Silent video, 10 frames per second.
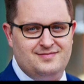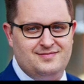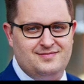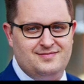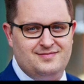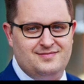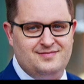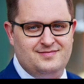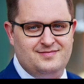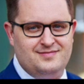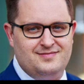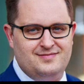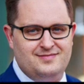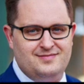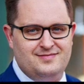
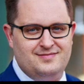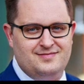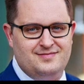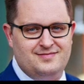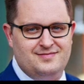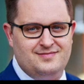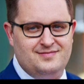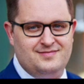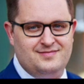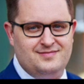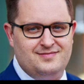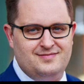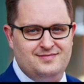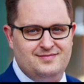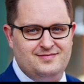
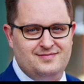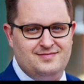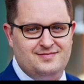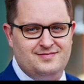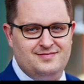The person shown says nothing.